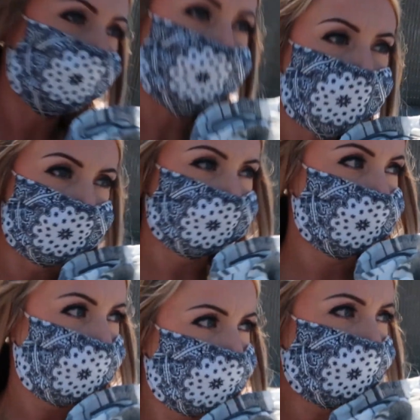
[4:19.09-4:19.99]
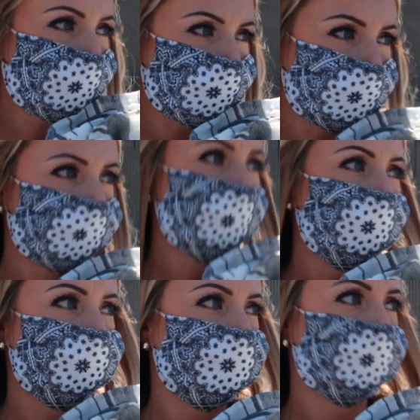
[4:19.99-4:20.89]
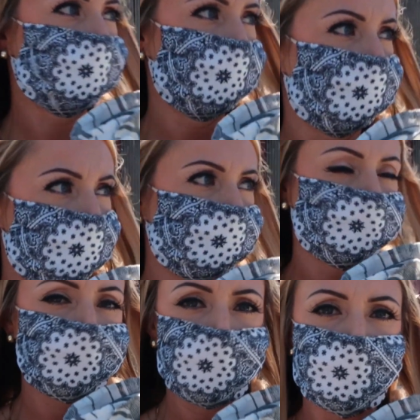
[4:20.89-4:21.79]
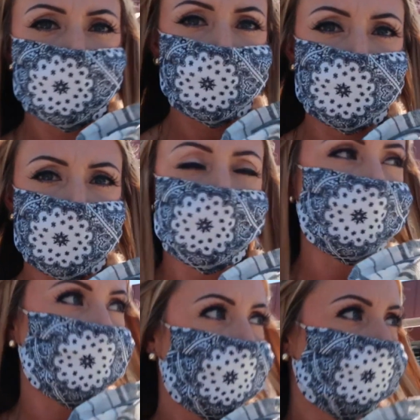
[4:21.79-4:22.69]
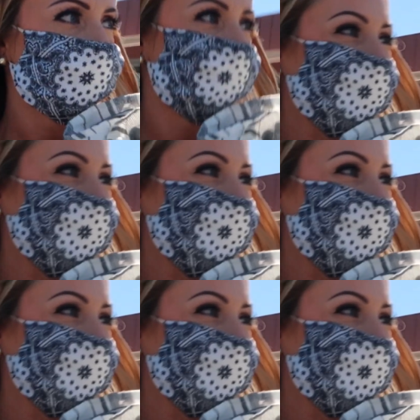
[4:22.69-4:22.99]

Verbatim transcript: I don't know if you guys can see me because I don't have the thing. Oh, lady's trying to run me over.